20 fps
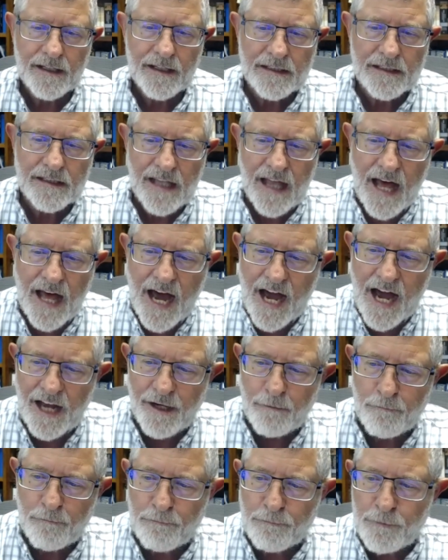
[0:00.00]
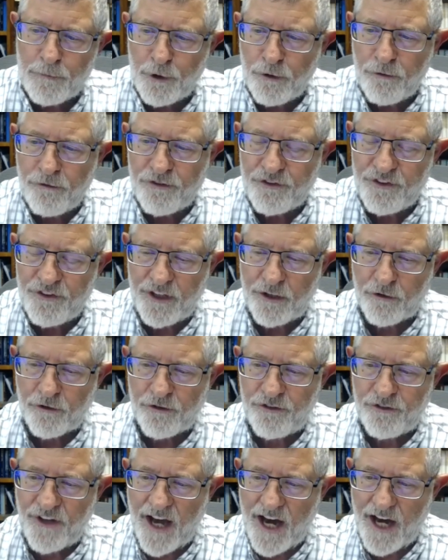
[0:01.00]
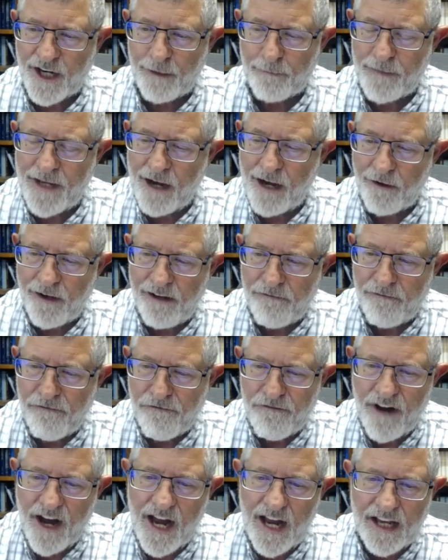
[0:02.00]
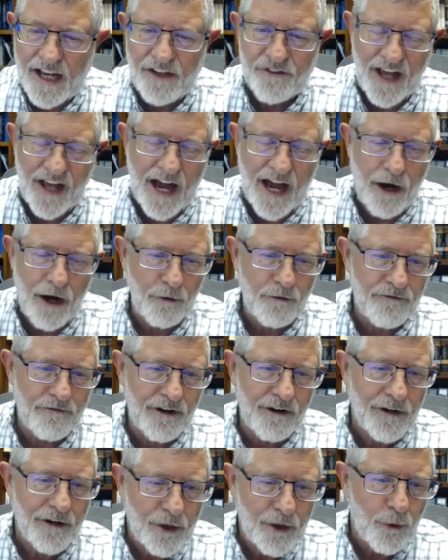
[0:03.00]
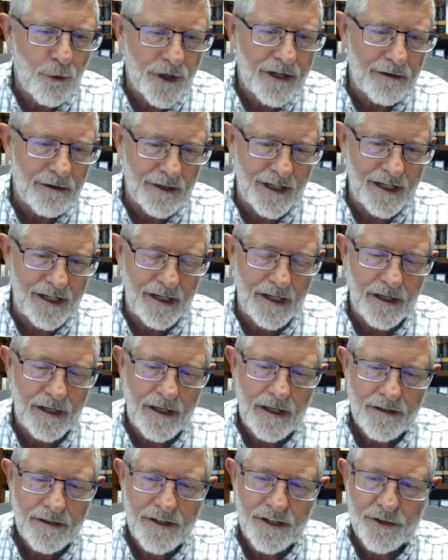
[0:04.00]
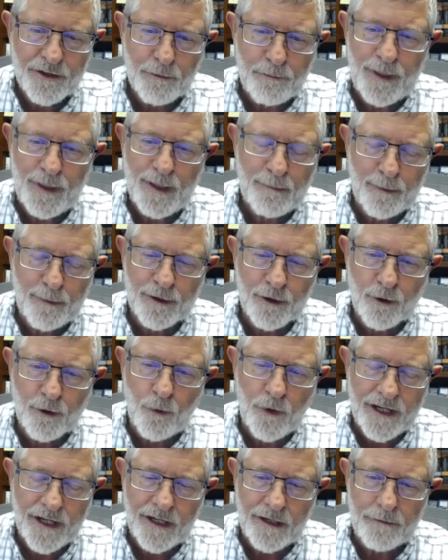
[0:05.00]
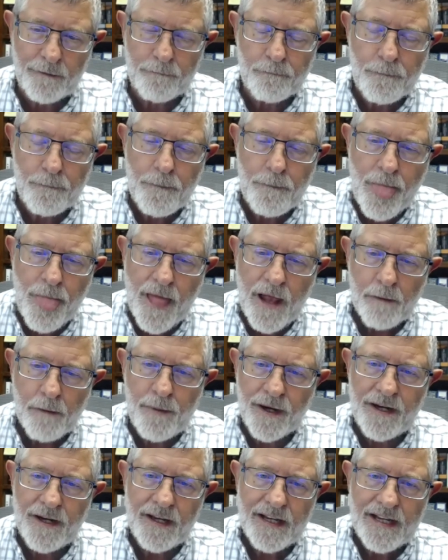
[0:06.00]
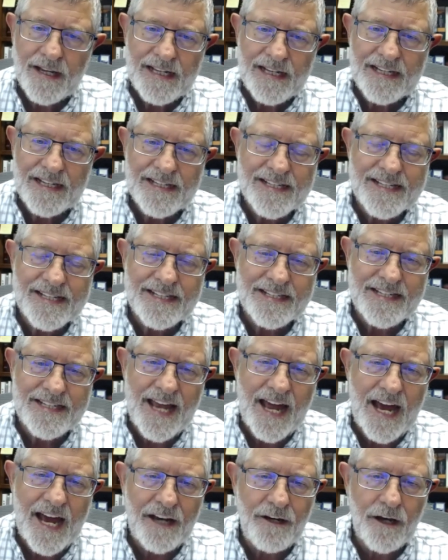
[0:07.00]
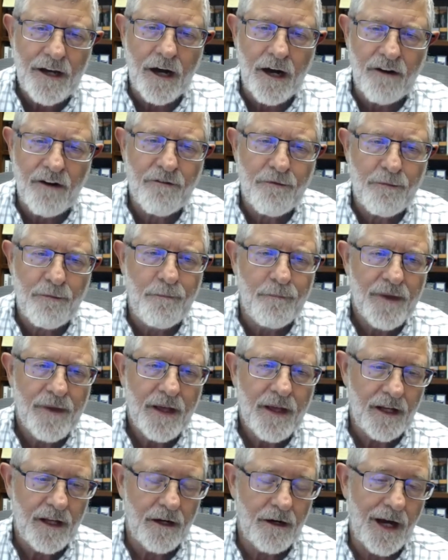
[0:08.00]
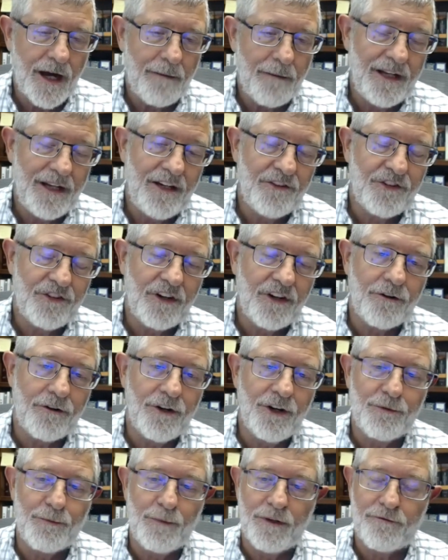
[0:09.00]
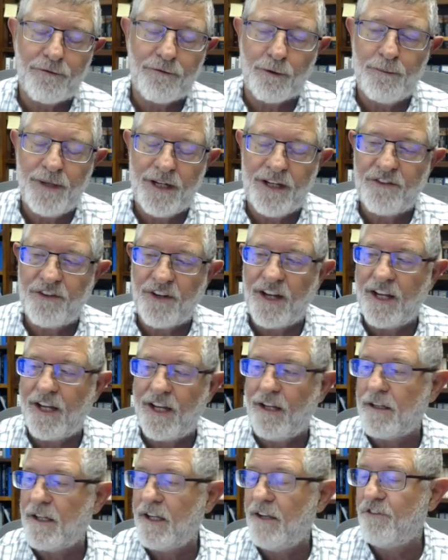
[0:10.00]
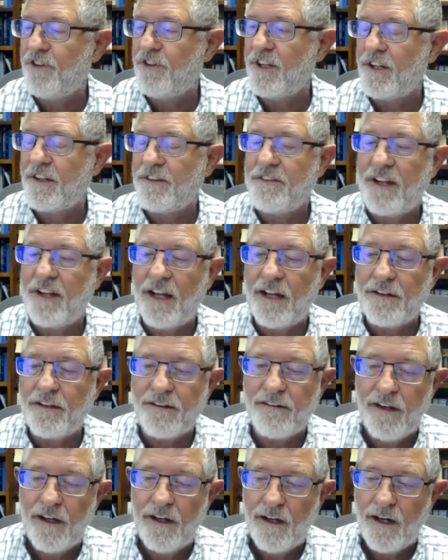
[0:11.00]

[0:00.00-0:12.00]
Lot moves near Sodom. Now, he finds out very quickly that the people are wicked. But instead of, you know, I mean, he's a herdsman, for Pete's sake. He lives in a tent.